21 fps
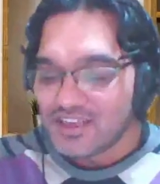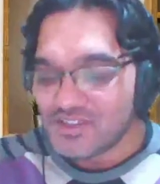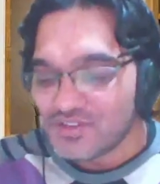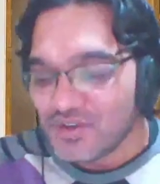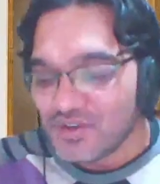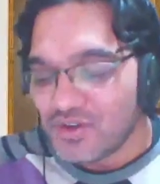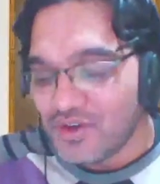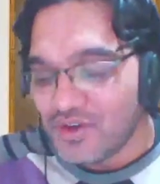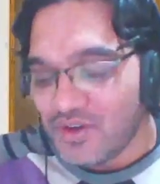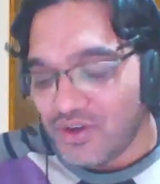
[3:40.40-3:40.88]

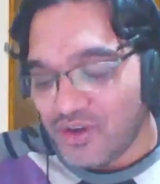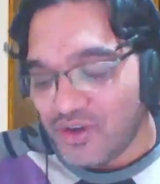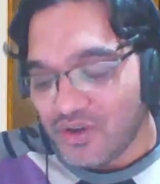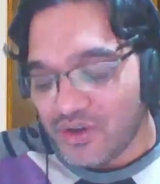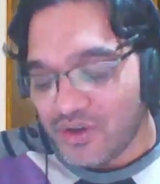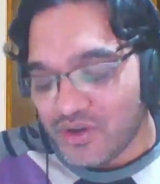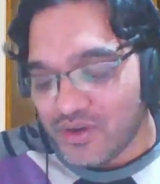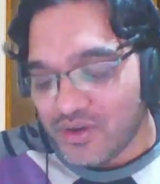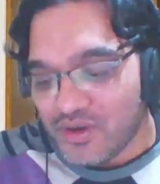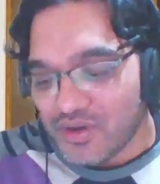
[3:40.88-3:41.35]
So
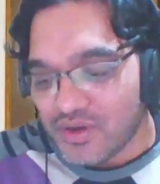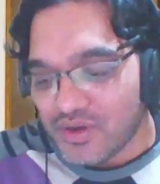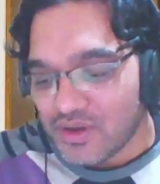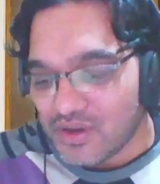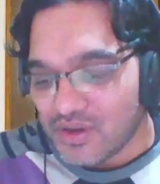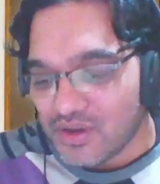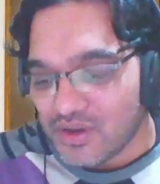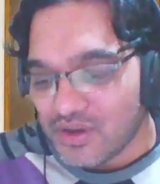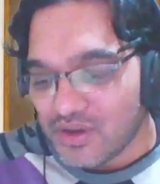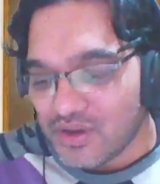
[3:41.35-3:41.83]

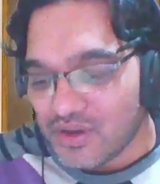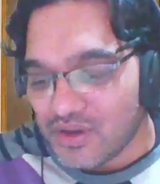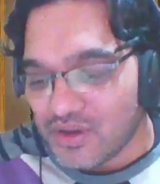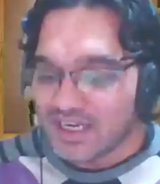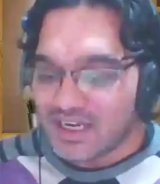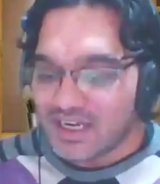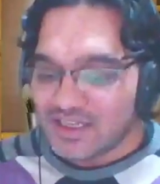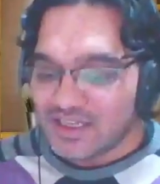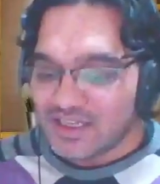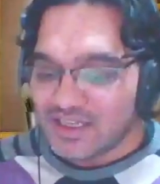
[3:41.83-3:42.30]
let's
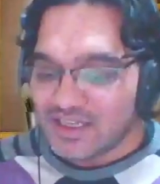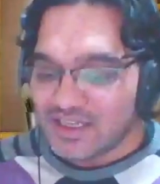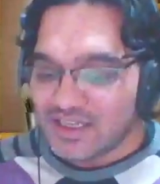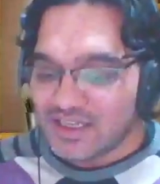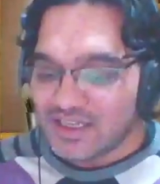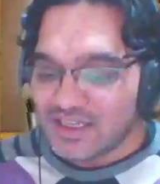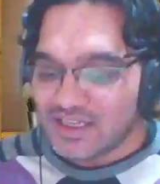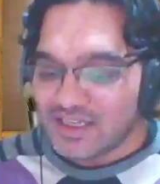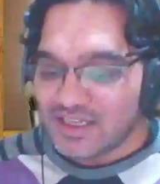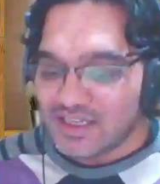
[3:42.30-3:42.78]
start
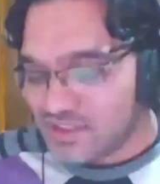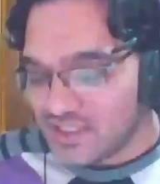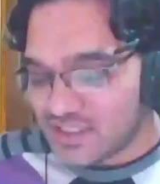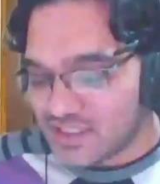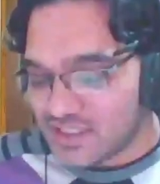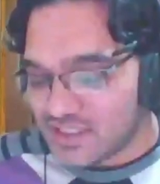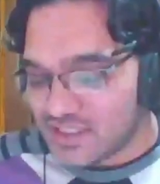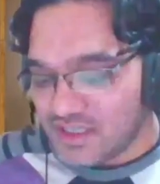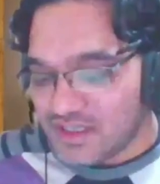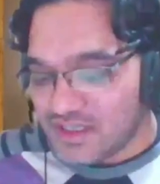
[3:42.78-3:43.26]
this
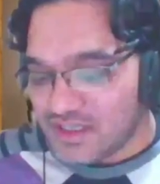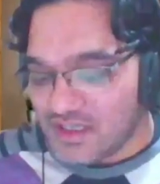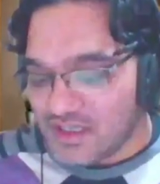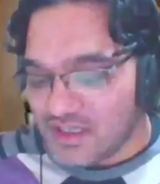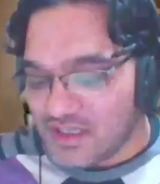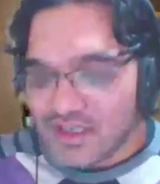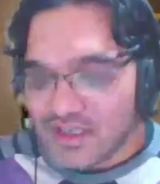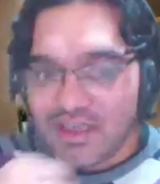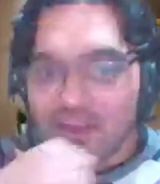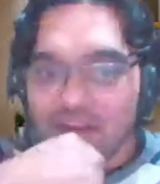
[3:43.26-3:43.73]
conversation.
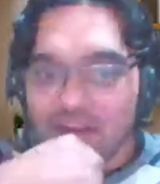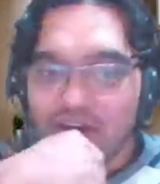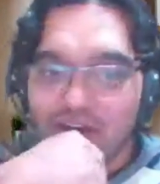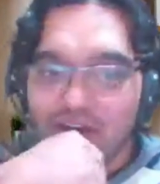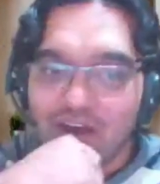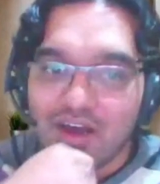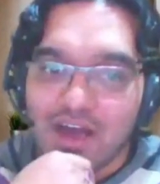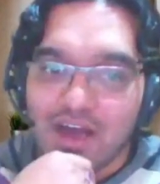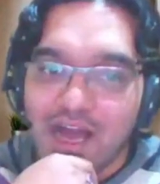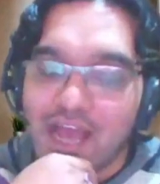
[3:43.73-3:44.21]

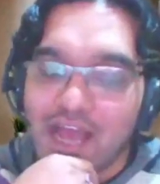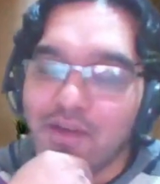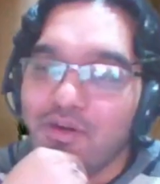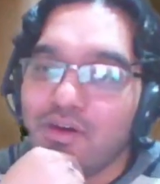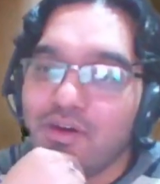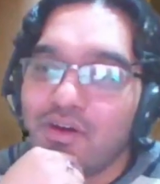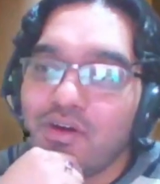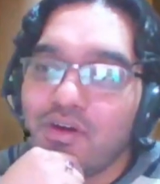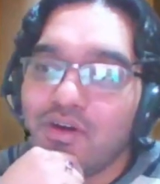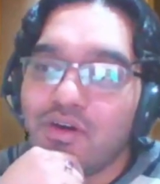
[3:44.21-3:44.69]

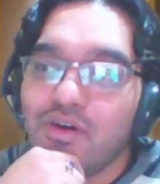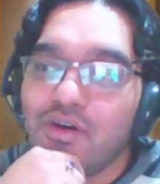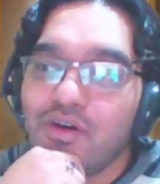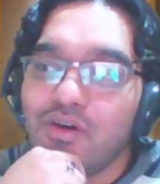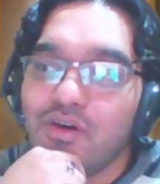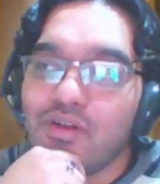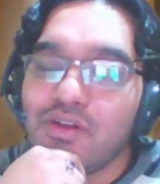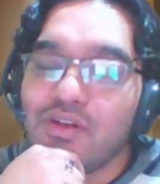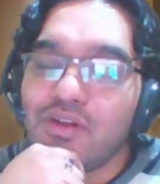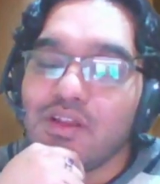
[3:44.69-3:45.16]

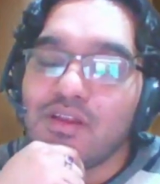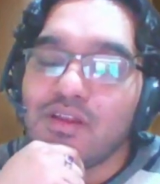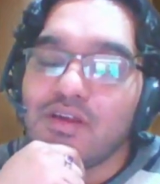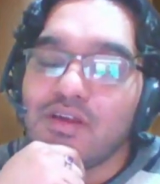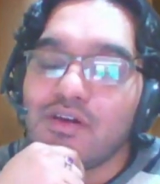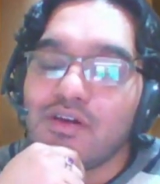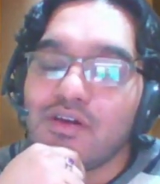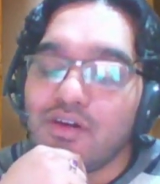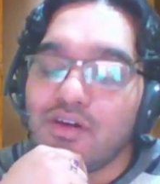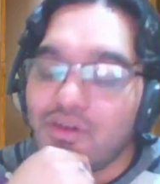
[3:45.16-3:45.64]

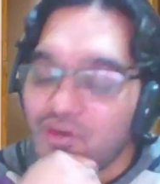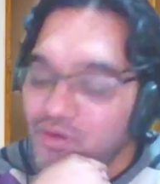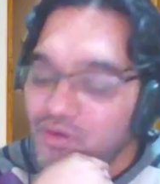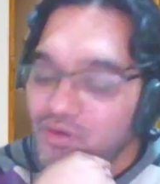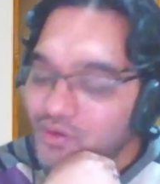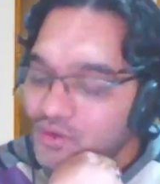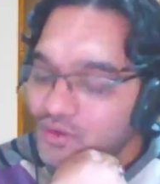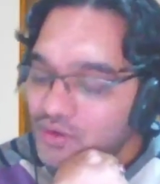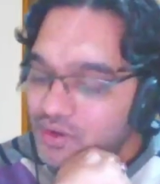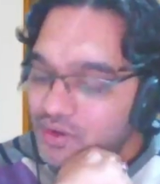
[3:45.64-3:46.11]
Uh,
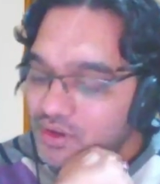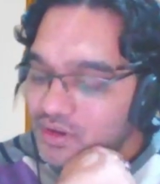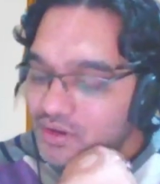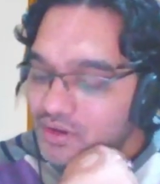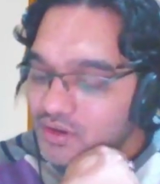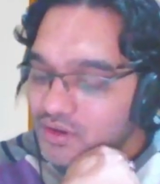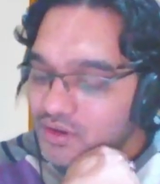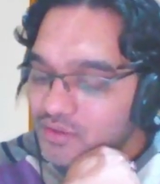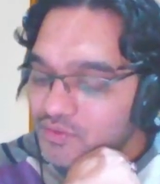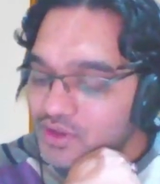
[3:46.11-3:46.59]

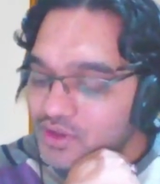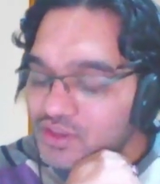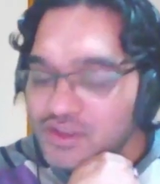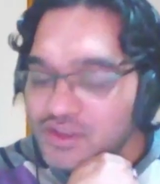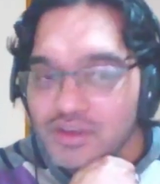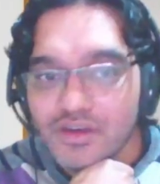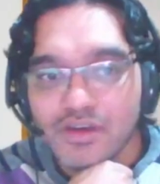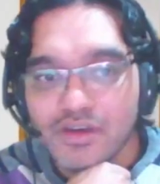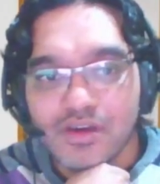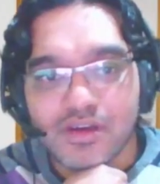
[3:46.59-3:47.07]
with
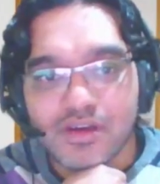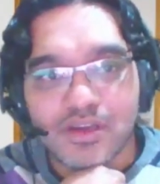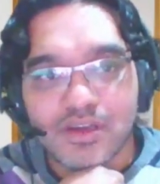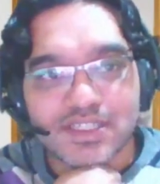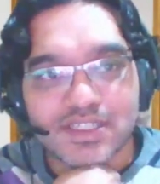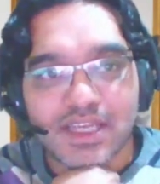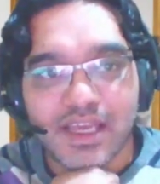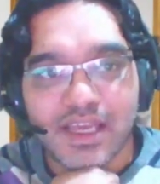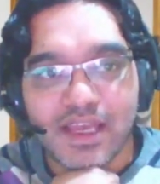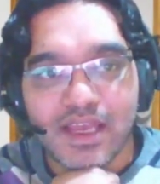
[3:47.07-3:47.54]
your
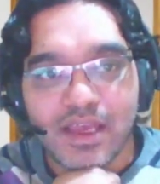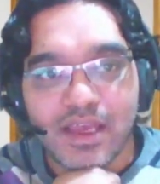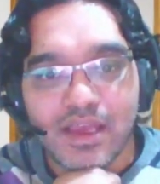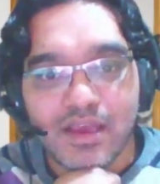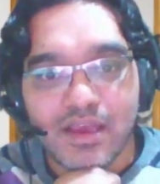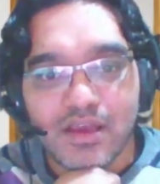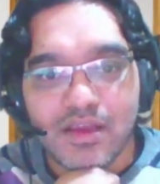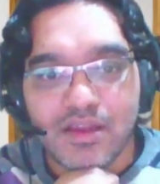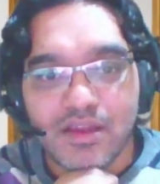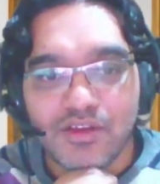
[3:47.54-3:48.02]
say
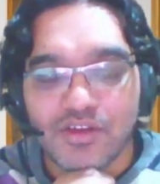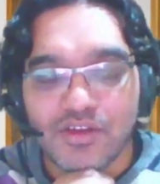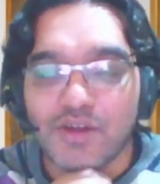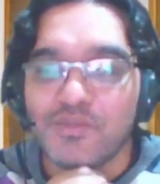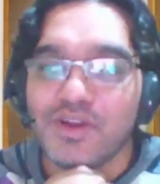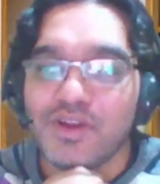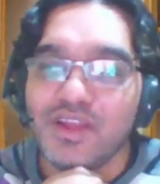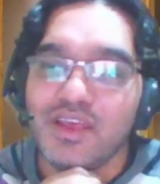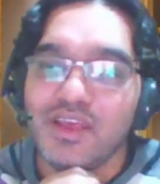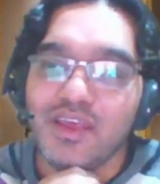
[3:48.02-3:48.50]

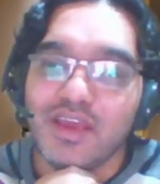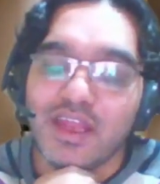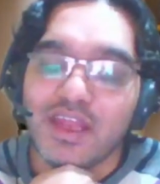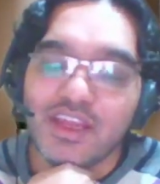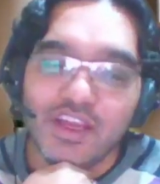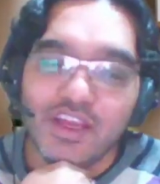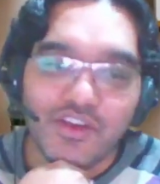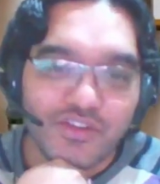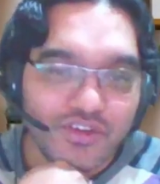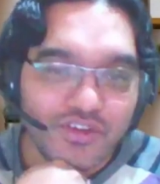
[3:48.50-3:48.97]
normally
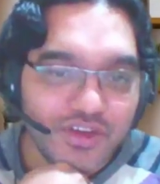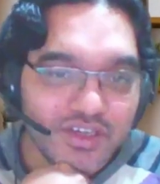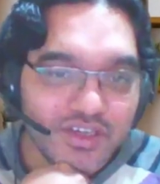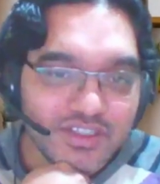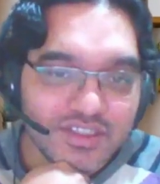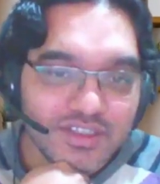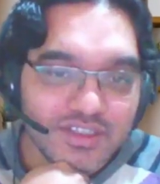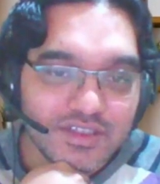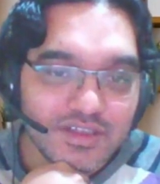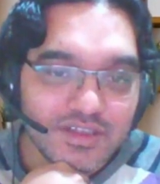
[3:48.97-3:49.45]
an
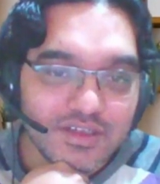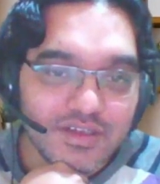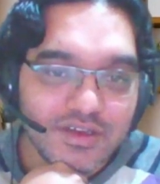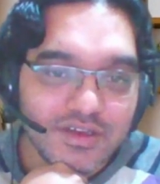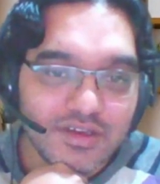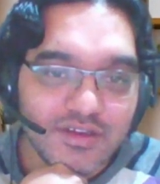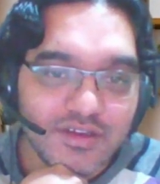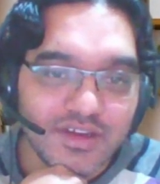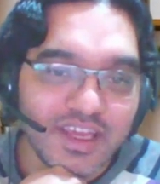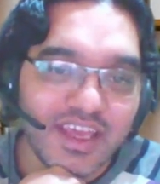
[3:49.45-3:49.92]
introduction.
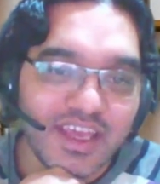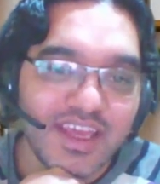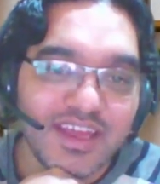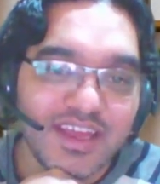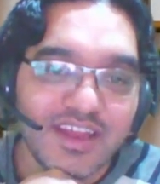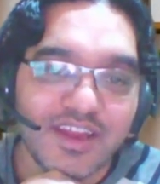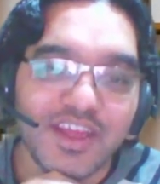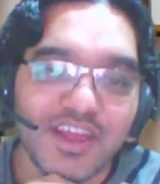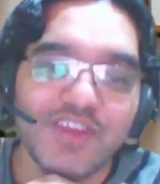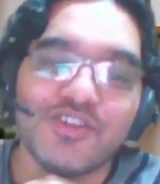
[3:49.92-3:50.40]
Okay,
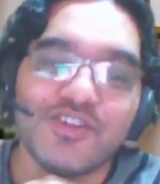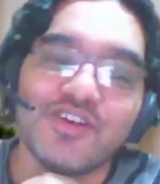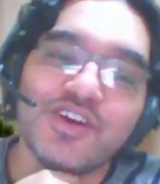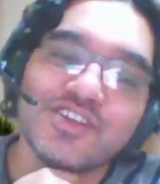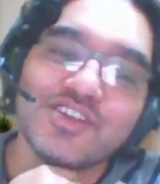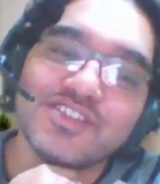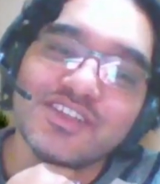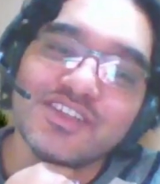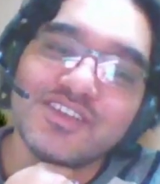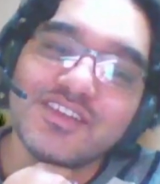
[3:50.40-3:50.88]

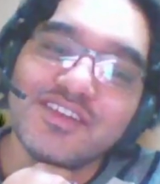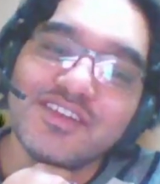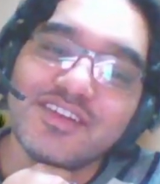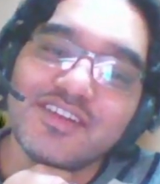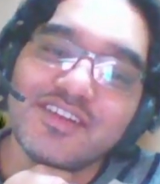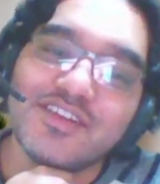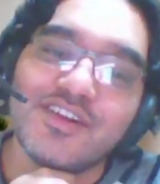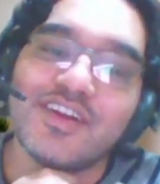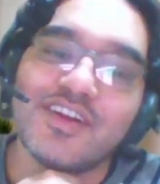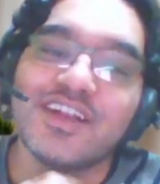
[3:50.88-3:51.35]

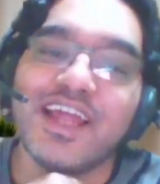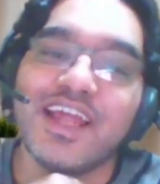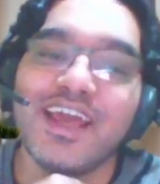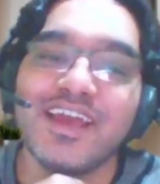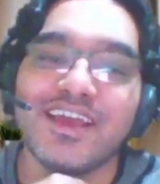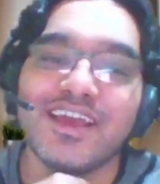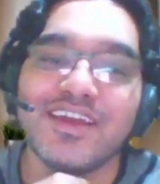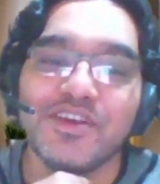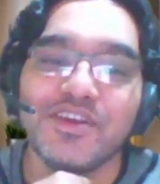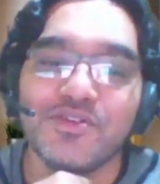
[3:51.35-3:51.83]
introduction not
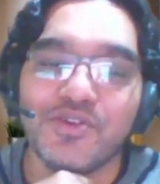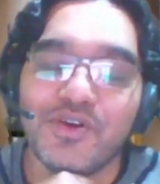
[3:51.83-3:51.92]
like